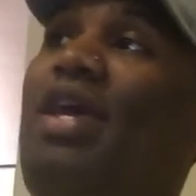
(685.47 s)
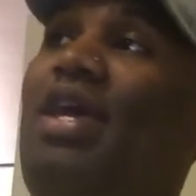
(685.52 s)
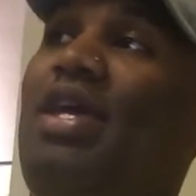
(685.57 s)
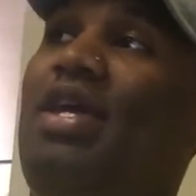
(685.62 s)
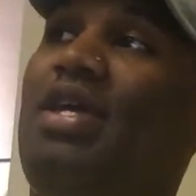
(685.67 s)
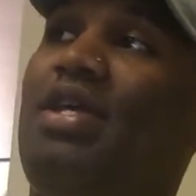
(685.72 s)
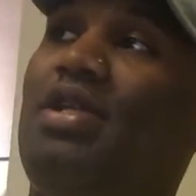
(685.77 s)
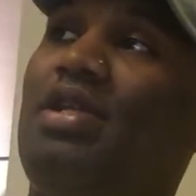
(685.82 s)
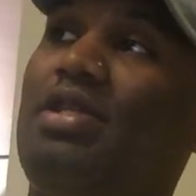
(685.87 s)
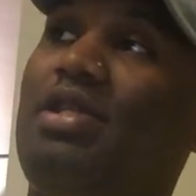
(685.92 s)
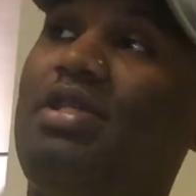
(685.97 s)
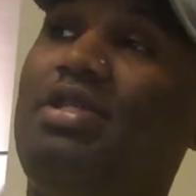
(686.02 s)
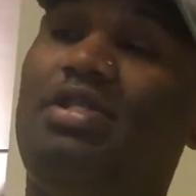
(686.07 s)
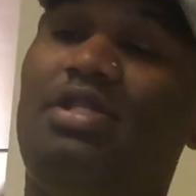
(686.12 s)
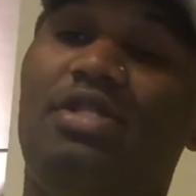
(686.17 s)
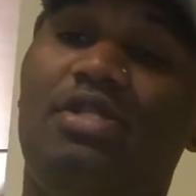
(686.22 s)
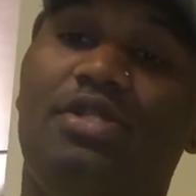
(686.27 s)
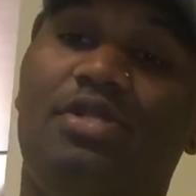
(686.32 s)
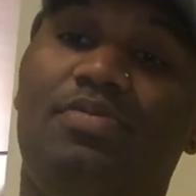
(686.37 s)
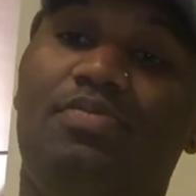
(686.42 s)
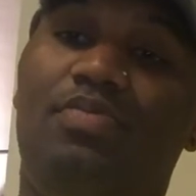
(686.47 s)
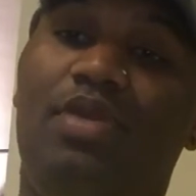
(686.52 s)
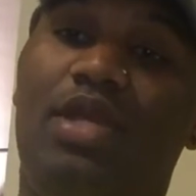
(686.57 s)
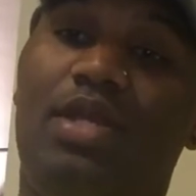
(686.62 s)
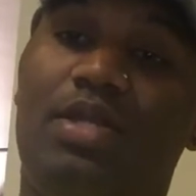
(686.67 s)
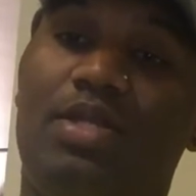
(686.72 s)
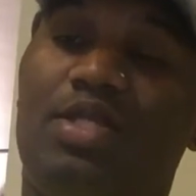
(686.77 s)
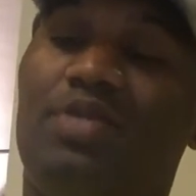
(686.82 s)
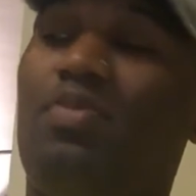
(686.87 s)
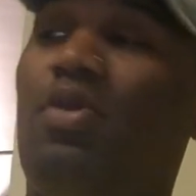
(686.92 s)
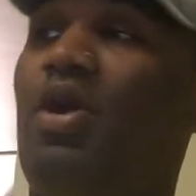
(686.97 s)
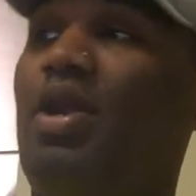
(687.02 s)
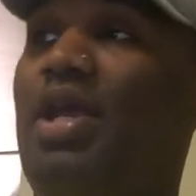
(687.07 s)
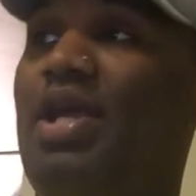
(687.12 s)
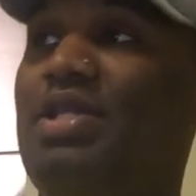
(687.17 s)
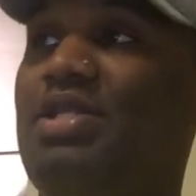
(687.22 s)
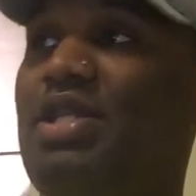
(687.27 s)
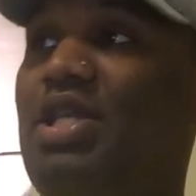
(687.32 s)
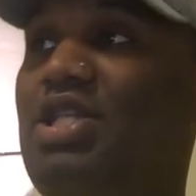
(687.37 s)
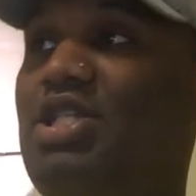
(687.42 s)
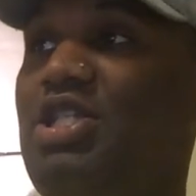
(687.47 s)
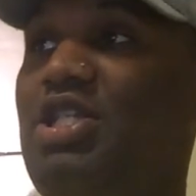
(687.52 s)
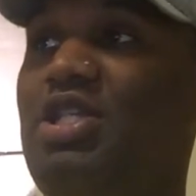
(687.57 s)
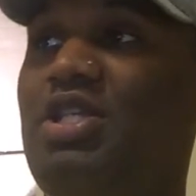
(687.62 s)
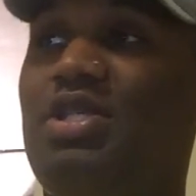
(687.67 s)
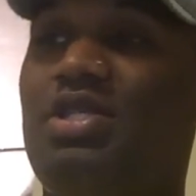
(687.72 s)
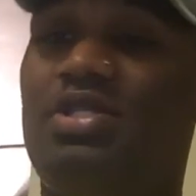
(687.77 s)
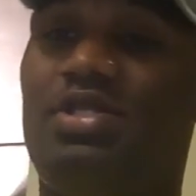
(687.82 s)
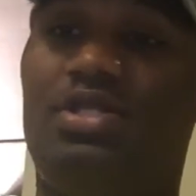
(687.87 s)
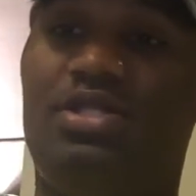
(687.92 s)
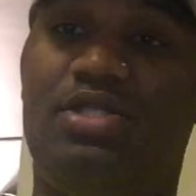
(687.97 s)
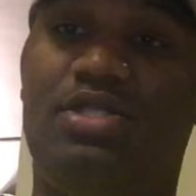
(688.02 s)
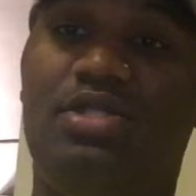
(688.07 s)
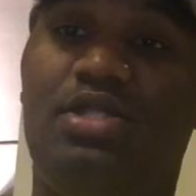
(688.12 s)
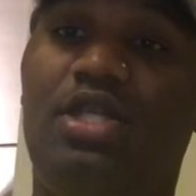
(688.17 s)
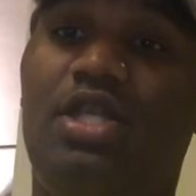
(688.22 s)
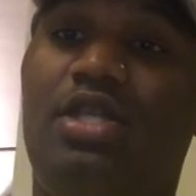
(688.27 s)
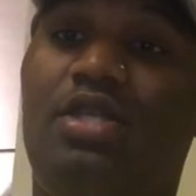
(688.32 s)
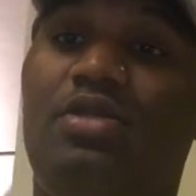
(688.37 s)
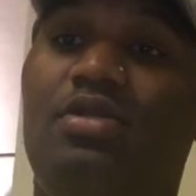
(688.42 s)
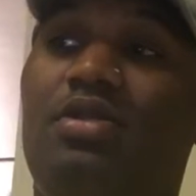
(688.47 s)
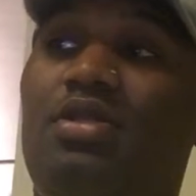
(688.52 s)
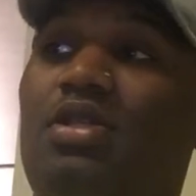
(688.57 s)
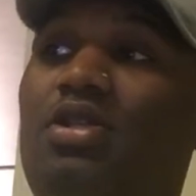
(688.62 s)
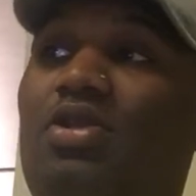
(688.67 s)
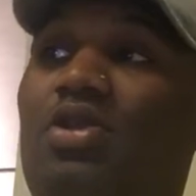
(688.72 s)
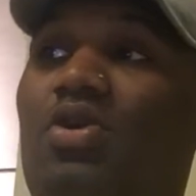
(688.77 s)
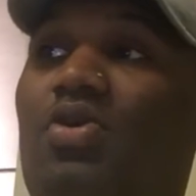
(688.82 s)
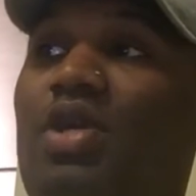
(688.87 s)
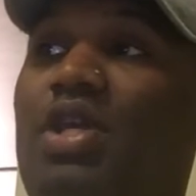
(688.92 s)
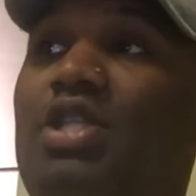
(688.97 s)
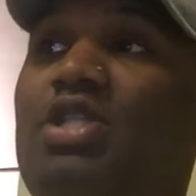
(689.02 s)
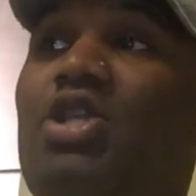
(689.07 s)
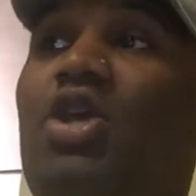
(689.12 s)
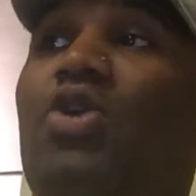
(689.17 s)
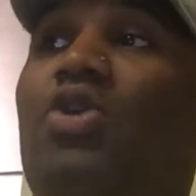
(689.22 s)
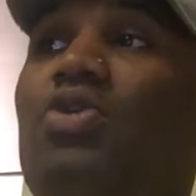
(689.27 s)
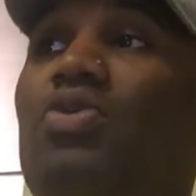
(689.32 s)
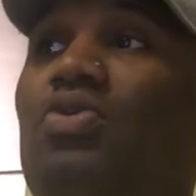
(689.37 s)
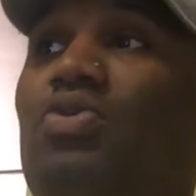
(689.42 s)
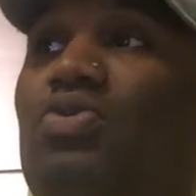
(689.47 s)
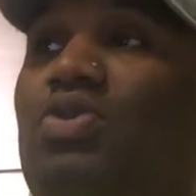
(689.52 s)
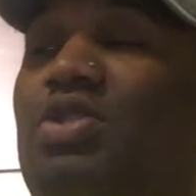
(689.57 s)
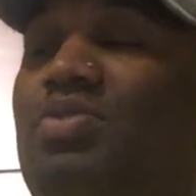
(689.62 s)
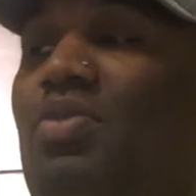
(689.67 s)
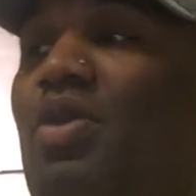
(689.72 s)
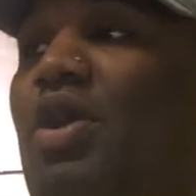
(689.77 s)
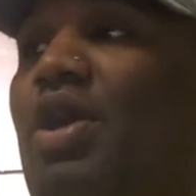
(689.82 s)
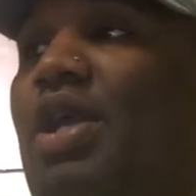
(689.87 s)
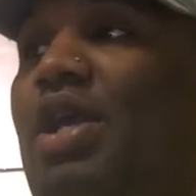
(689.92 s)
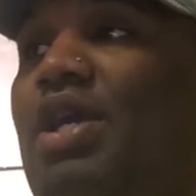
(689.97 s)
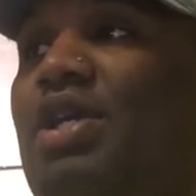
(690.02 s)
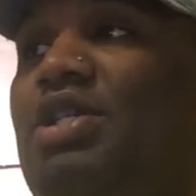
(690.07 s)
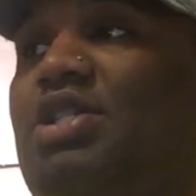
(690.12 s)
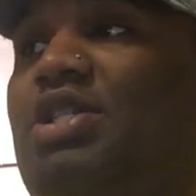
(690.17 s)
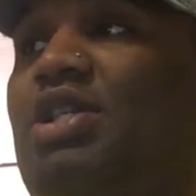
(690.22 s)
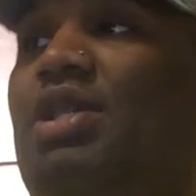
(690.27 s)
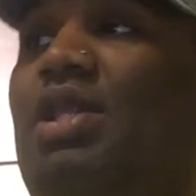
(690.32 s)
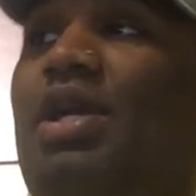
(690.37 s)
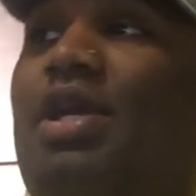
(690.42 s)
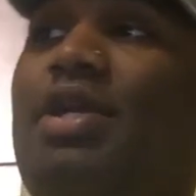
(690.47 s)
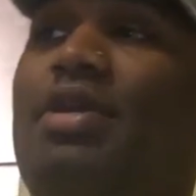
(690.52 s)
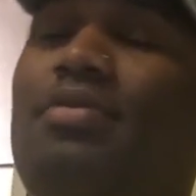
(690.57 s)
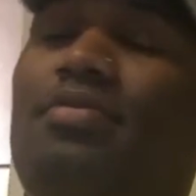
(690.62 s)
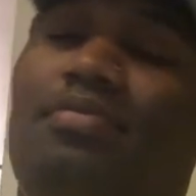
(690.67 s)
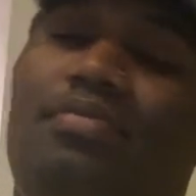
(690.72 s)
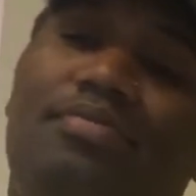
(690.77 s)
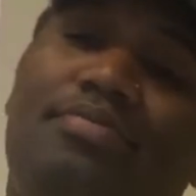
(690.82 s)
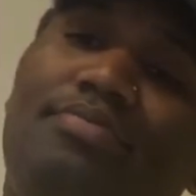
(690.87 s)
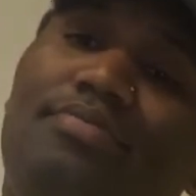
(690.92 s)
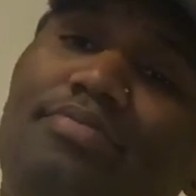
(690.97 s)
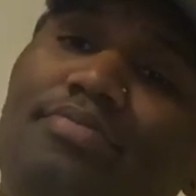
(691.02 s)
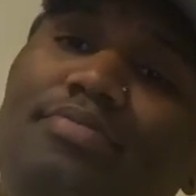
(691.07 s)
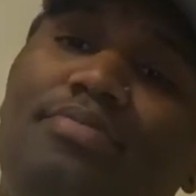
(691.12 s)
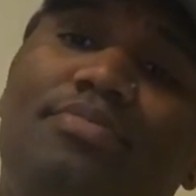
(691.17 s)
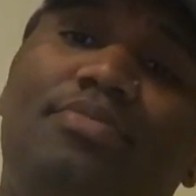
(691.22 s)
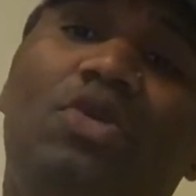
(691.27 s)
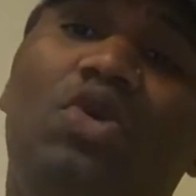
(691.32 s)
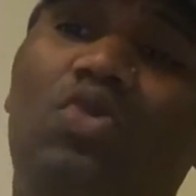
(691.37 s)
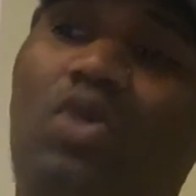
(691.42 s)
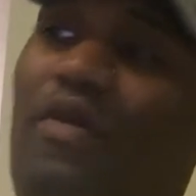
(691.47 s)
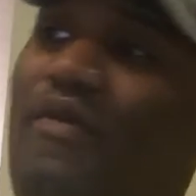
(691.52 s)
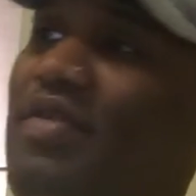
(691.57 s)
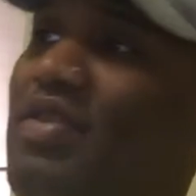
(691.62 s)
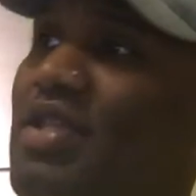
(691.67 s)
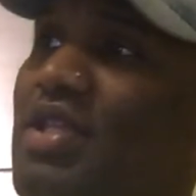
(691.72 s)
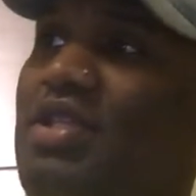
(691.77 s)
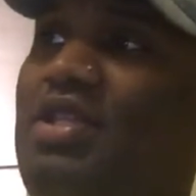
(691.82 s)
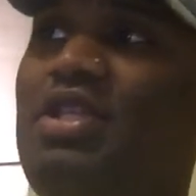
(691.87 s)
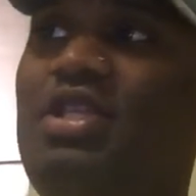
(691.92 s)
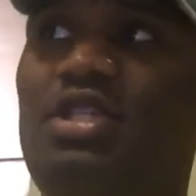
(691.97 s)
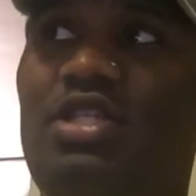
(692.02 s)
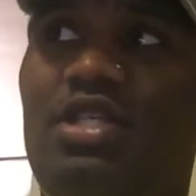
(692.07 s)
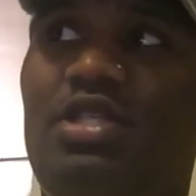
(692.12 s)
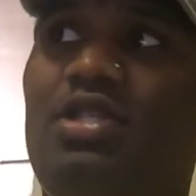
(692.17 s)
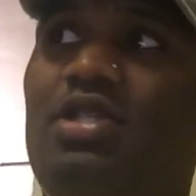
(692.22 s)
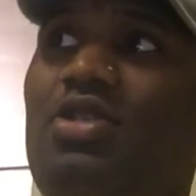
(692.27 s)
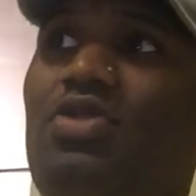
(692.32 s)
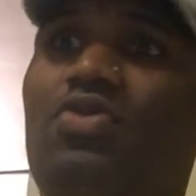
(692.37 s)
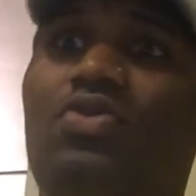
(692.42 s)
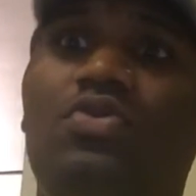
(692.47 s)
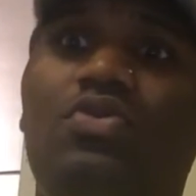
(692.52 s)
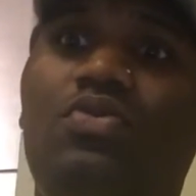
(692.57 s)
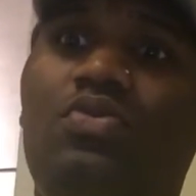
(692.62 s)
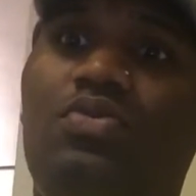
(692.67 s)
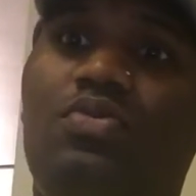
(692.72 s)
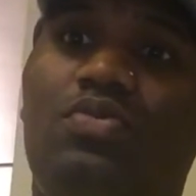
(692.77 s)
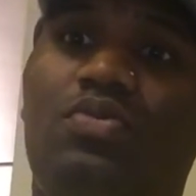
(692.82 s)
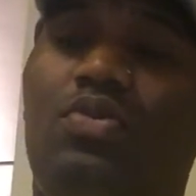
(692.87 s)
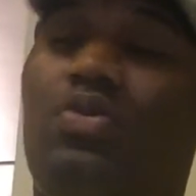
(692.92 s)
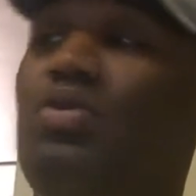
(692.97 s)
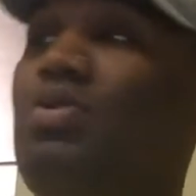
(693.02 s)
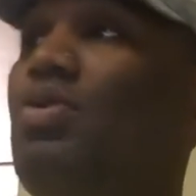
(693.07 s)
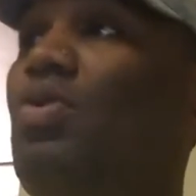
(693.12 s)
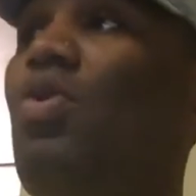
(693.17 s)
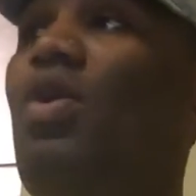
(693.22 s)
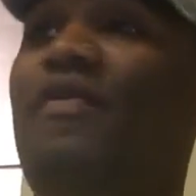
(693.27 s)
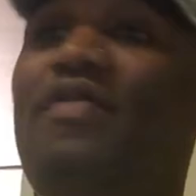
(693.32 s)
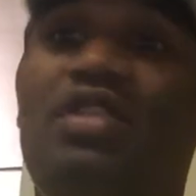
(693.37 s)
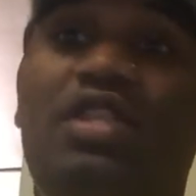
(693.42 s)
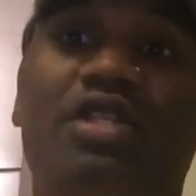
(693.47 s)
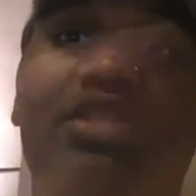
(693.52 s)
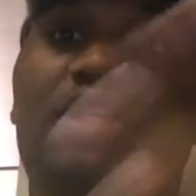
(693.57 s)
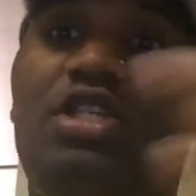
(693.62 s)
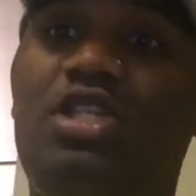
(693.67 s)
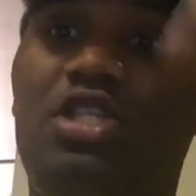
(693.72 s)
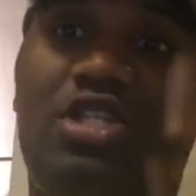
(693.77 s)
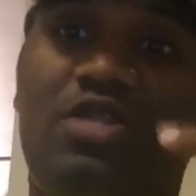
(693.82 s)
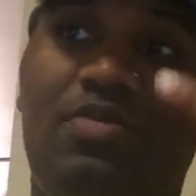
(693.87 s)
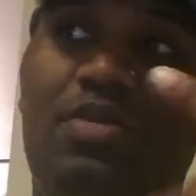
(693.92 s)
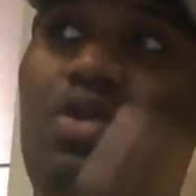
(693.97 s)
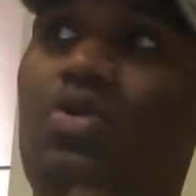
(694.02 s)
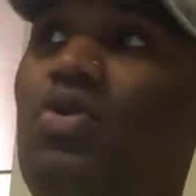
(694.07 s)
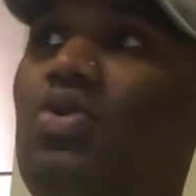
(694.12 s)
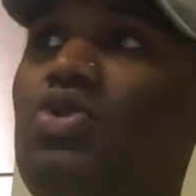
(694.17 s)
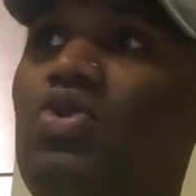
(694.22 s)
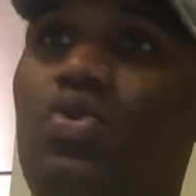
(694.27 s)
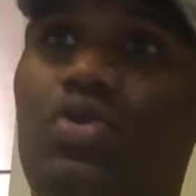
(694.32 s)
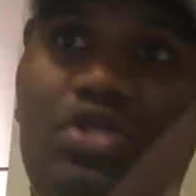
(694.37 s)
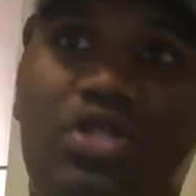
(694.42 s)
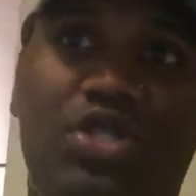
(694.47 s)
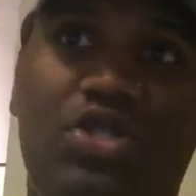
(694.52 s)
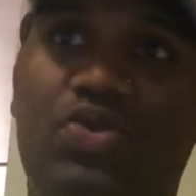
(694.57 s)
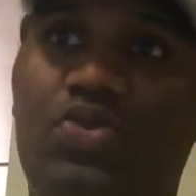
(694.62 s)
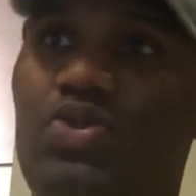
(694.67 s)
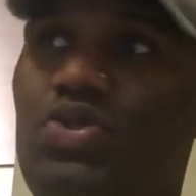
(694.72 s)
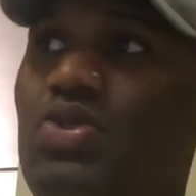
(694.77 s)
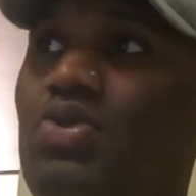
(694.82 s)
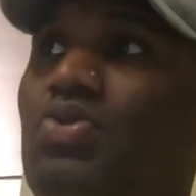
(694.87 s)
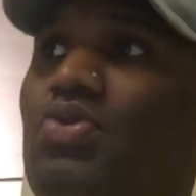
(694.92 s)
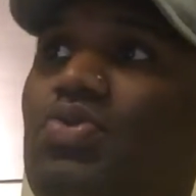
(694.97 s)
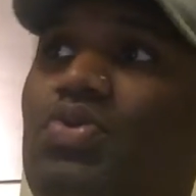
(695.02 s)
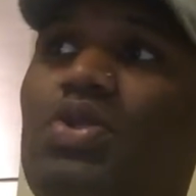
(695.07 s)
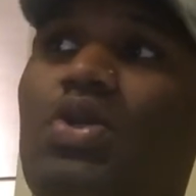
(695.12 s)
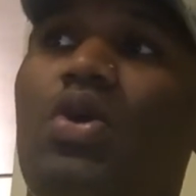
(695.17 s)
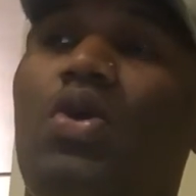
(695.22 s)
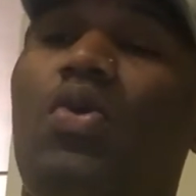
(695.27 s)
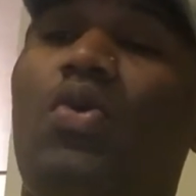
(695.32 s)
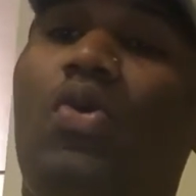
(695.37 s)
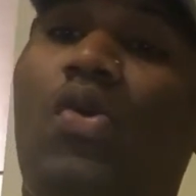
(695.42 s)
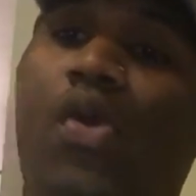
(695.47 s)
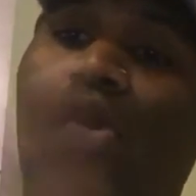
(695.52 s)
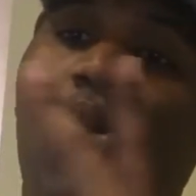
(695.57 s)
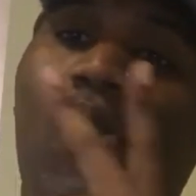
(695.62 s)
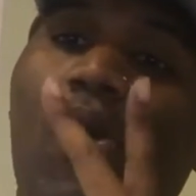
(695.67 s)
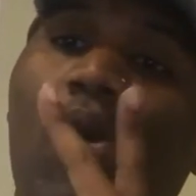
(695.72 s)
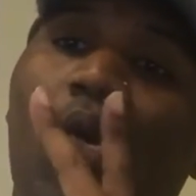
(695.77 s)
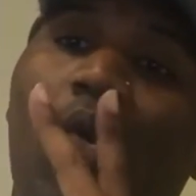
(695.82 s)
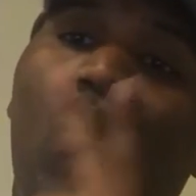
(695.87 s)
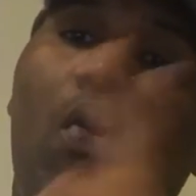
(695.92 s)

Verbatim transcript: And Alicia, being the smartass that she is, the you know eternal smartass, she like, whoever did this shit to you, whoever did this shit to me, gonna do it to you too. So,